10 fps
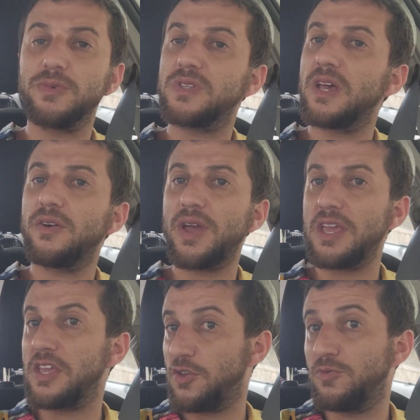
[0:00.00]
you say,
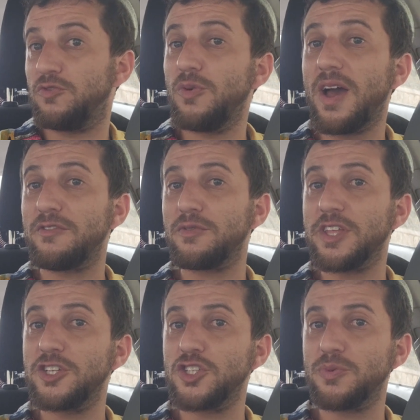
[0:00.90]
okay, you do have a
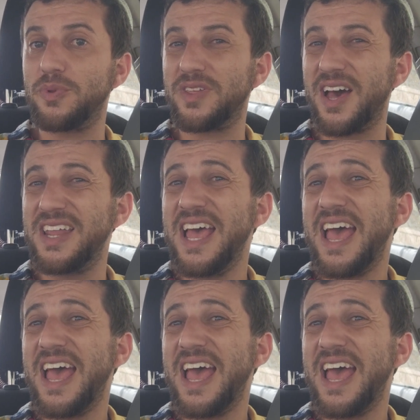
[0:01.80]
relationship with God,